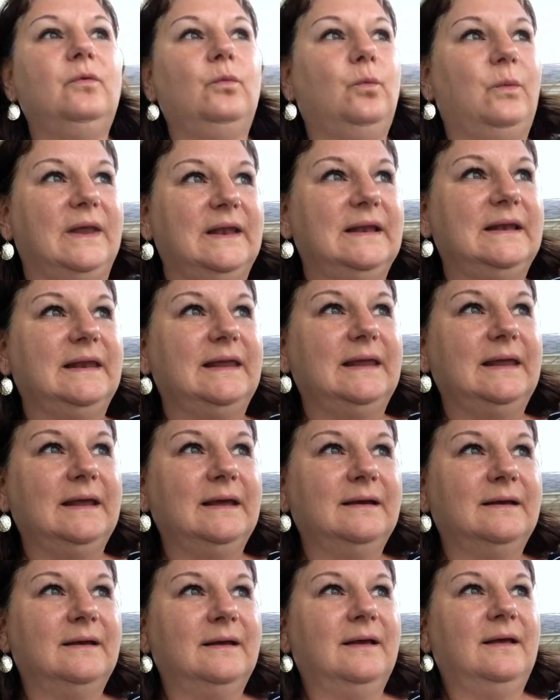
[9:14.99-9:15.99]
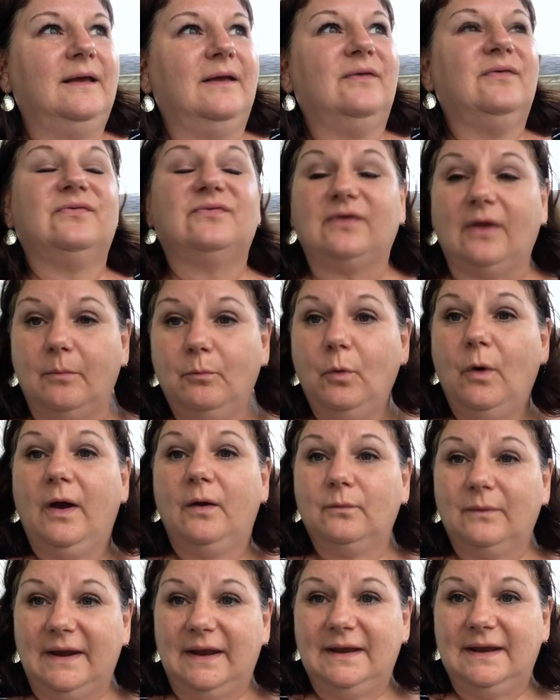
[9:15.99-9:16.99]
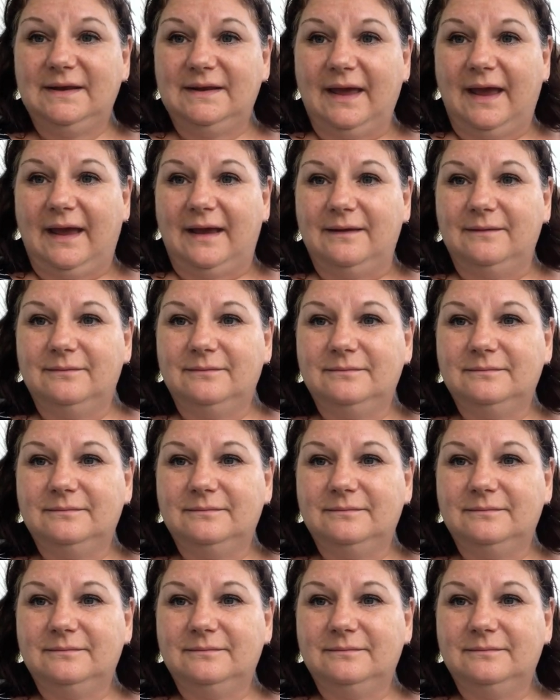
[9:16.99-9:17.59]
windy, somewhat rainy day.